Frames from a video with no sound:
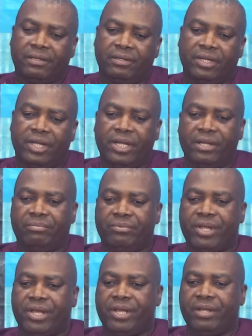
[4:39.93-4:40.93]
The
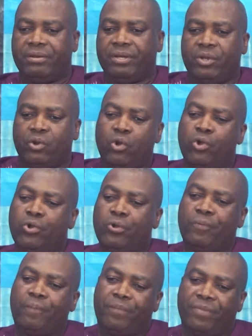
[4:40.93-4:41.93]
the the role
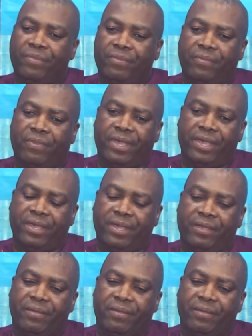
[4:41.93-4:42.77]
the